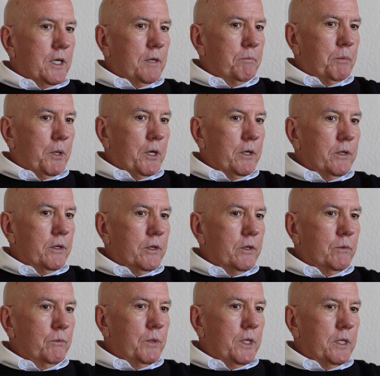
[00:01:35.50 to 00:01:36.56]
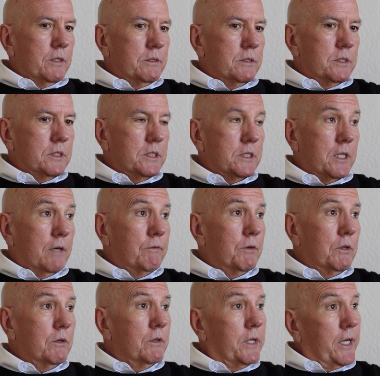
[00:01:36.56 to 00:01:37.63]
partnered with
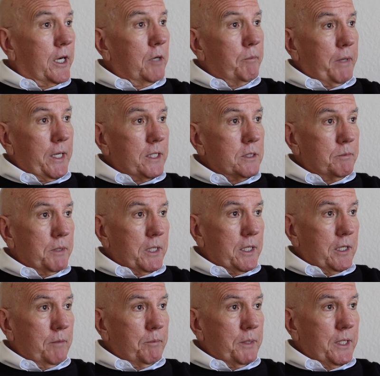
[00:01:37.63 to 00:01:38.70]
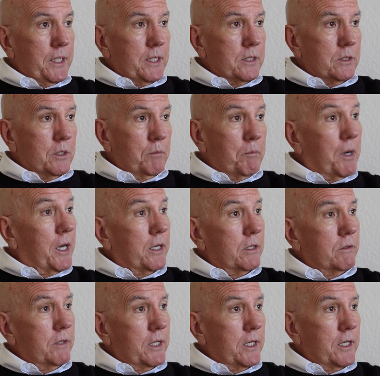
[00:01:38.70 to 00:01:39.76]
several care management companies or
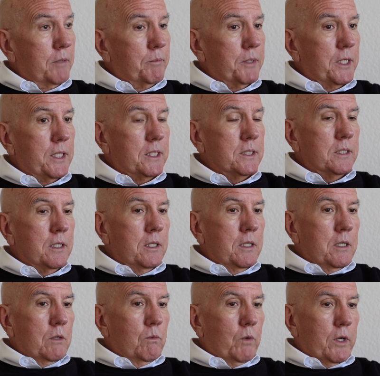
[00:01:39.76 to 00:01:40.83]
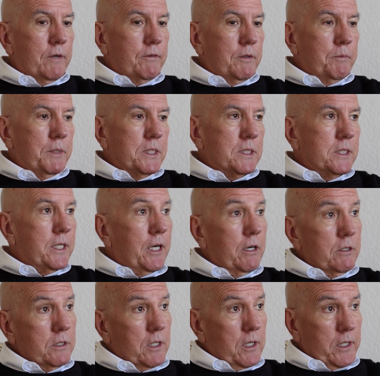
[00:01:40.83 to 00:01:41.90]
monitoring companies. One of them is
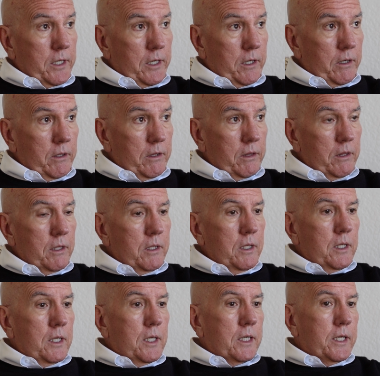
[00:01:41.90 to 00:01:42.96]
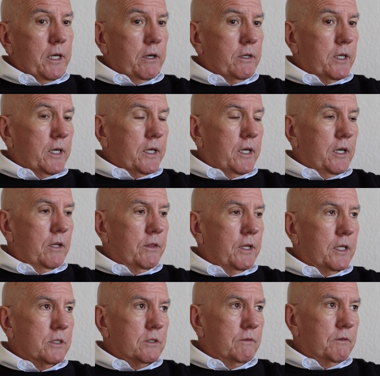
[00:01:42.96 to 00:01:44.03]
CareTalk Health. CareTalk Health
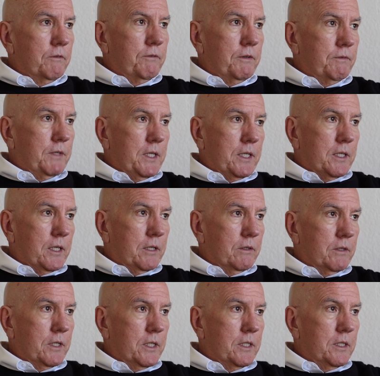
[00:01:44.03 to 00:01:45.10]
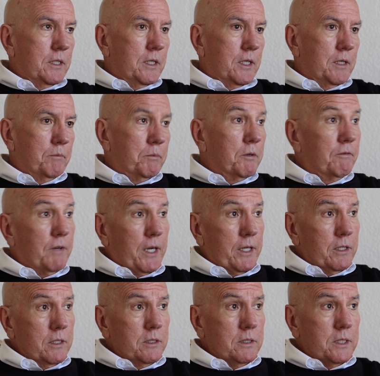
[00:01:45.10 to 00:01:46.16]
has over 1,500
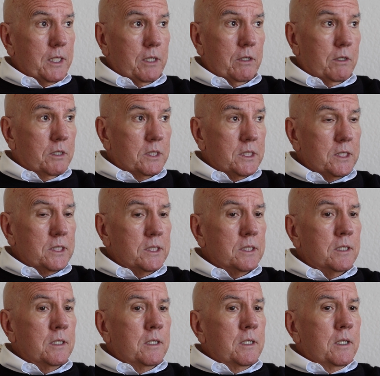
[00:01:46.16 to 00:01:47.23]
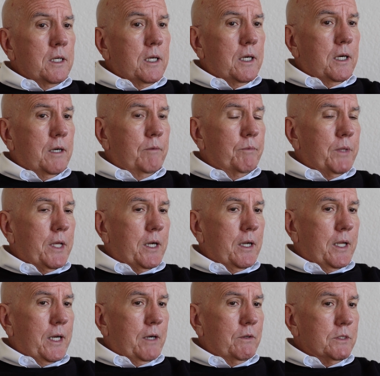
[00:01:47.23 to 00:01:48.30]
providers and nurses that
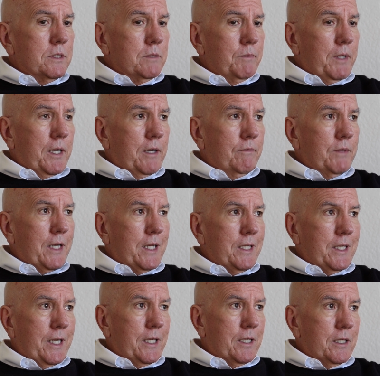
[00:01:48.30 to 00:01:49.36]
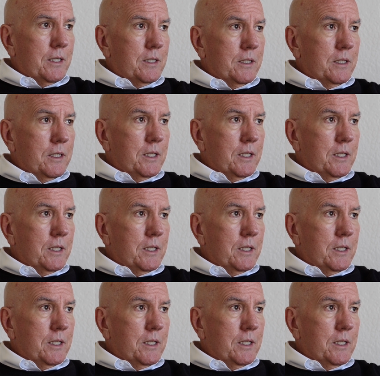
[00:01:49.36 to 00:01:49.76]
allow us to have that data